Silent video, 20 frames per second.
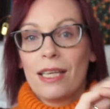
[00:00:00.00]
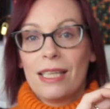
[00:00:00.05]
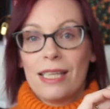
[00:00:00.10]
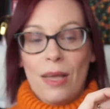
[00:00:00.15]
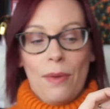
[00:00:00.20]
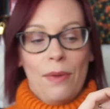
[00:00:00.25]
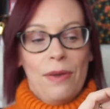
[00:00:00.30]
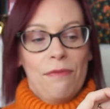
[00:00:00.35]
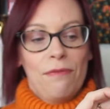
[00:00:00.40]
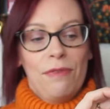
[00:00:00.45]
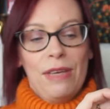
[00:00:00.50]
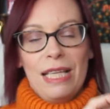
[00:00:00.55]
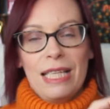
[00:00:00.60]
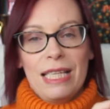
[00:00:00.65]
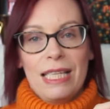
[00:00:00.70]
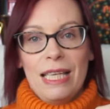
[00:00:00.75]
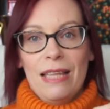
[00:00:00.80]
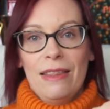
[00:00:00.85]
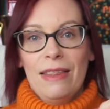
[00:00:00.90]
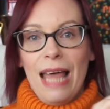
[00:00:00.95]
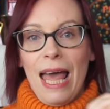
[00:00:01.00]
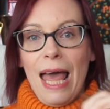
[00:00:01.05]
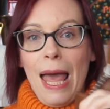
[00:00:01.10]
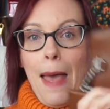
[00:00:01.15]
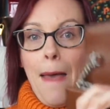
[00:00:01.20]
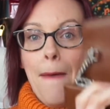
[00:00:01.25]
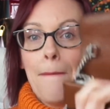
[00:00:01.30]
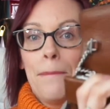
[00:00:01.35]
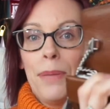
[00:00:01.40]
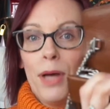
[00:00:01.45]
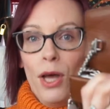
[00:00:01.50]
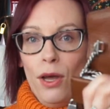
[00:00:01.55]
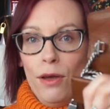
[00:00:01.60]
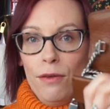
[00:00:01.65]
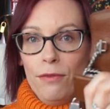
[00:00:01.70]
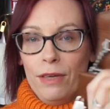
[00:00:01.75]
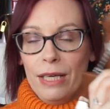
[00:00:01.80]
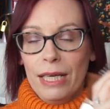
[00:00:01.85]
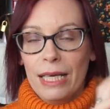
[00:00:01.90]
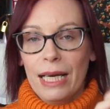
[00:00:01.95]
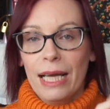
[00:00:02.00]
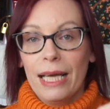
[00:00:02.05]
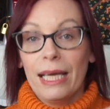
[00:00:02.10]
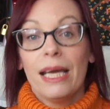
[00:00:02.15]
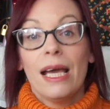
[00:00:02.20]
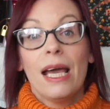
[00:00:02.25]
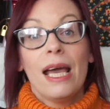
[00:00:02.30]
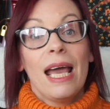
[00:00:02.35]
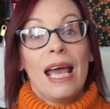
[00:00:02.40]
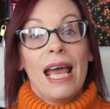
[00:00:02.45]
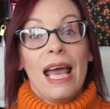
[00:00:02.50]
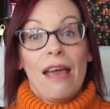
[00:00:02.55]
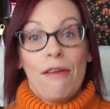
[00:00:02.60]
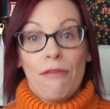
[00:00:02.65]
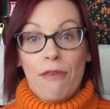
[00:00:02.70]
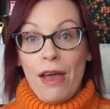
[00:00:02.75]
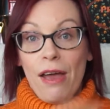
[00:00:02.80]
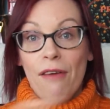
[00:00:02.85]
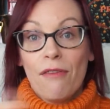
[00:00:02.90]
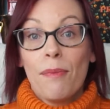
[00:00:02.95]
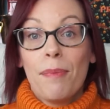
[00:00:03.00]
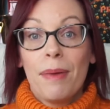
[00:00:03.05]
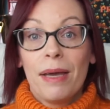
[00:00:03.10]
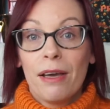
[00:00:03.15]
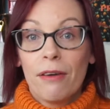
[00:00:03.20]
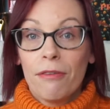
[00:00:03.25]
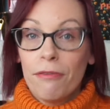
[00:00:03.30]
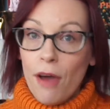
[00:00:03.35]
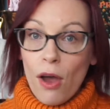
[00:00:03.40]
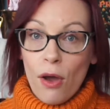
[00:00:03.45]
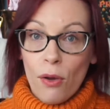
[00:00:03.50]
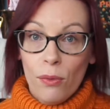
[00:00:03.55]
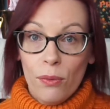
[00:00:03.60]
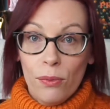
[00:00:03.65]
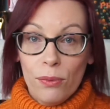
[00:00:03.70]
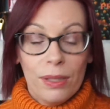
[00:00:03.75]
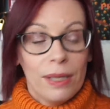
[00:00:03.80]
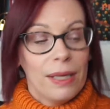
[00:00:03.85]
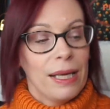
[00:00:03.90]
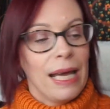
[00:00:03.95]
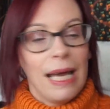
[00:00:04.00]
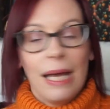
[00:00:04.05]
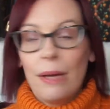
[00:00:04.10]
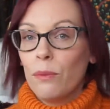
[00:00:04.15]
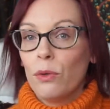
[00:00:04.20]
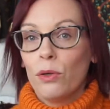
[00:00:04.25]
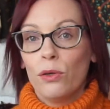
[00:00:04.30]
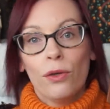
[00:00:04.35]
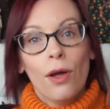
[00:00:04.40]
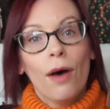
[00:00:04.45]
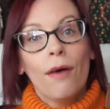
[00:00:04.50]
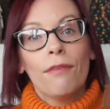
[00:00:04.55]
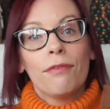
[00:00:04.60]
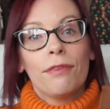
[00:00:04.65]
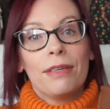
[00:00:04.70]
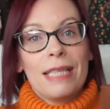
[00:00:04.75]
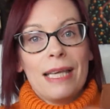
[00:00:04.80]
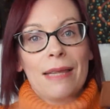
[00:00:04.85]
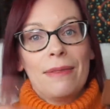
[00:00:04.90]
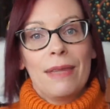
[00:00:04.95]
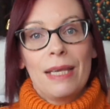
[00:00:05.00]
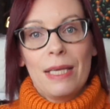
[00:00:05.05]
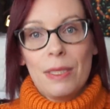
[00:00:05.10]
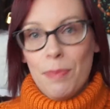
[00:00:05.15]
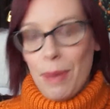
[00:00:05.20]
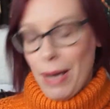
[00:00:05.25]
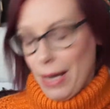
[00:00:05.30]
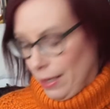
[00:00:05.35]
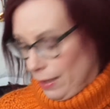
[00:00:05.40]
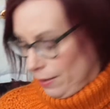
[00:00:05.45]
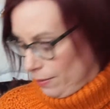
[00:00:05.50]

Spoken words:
So it fits in there perfectly. If I have a bigger phone, it will not fit in this bag.